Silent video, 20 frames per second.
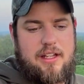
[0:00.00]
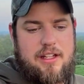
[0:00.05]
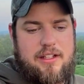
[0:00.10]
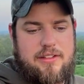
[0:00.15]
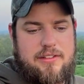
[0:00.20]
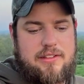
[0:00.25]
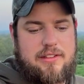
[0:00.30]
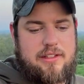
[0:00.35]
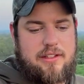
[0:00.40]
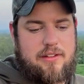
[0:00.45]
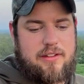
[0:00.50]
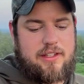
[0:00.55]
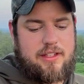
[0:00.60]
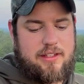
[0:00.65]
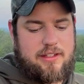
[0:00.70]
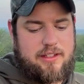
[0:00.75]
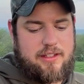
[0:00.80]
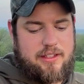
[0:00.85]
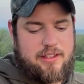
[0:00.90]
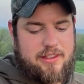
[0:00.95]
So
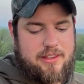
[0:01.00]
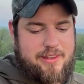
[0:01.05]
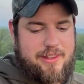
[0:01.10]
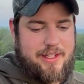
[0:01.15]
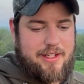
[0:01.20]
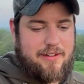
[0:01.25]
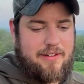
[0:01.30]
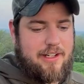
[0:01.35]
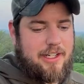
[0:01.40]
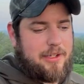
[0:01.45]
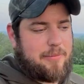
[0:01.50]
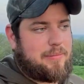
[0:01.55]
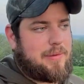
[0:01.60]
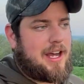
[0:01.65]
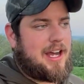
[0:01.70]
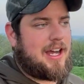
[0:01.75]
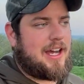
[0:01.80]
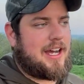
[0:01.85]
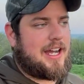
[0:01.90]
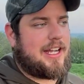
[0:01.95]
the theory
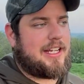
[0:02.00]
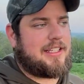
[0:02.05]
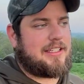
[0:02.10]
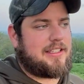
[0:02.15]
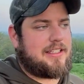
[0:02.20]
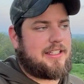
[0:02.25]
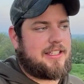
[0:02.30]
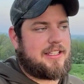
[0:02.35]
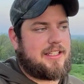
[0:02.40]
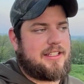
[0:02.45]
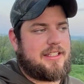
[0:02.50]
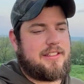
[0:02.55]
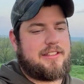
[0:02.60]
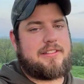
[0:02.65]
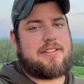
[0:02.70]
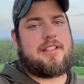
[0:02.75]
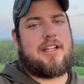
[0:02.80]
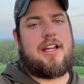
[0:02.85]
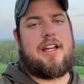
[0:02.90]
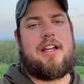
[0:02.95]
behind it
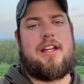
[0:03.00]
is